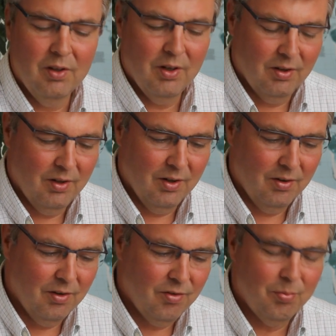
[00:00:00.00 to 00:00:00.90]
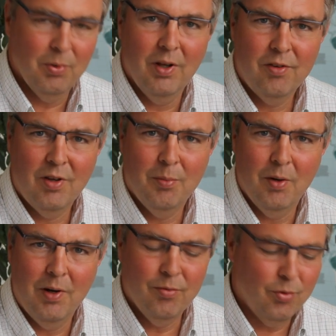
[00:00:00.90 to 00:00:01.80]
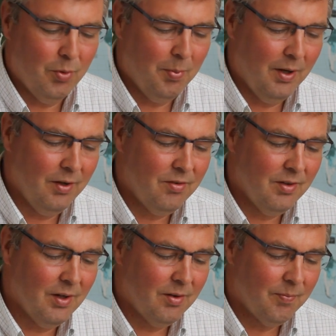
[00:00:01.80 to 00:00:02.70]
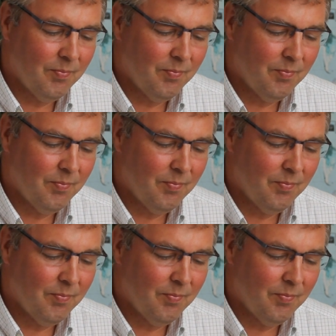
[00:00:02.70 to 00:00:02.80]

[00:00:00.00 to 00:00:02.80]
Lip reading: and this will somehow have to replace that.